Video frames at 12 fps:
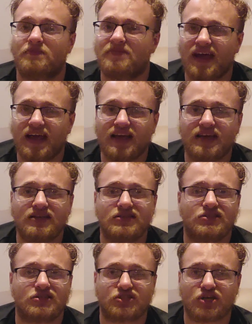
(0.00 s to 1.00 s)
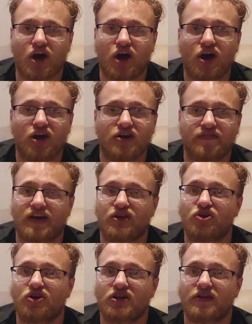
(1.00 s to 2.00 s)
Bass, guitar, if I
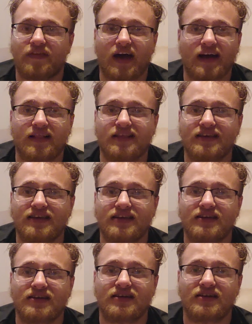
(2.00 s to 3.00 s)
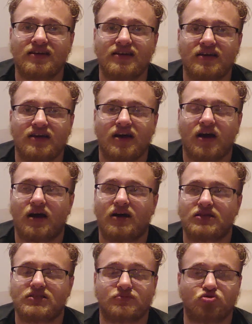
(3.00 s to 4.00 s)
could, a violin,
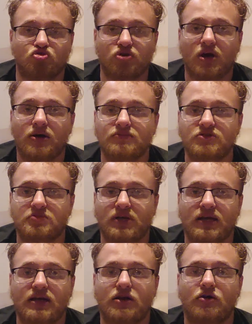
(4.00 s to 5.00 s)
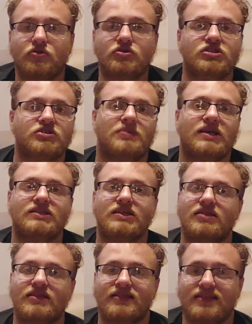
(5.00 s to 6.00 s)
some drums, piano, and just
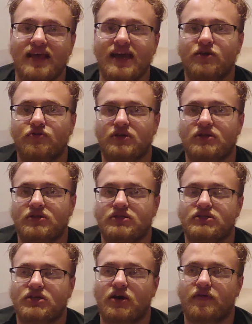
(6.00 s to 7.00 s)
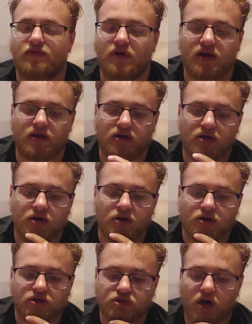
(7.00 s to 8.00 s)
basically layering the stuff, right?
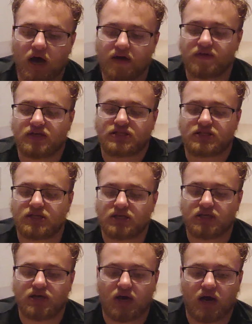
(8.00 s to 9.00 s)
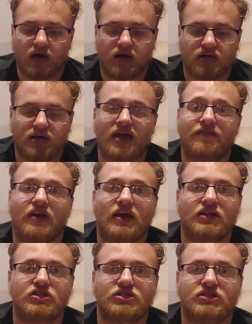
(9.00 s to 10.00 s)
So obviously,
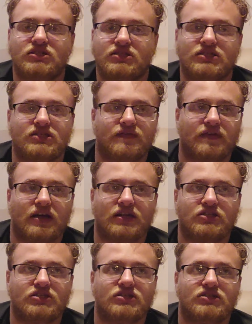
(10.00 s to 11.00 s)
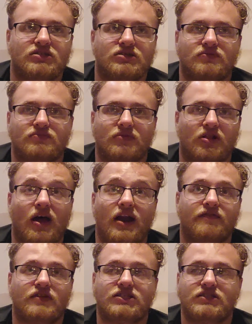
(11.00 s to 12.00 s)
advantages and disadvantages. A lot
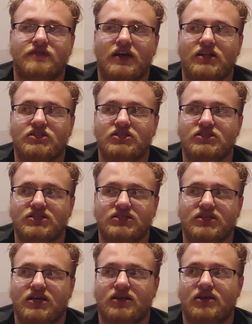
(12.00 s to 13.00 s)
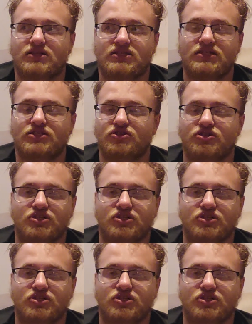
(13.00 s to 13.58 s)
of disadvantages is like it's easier to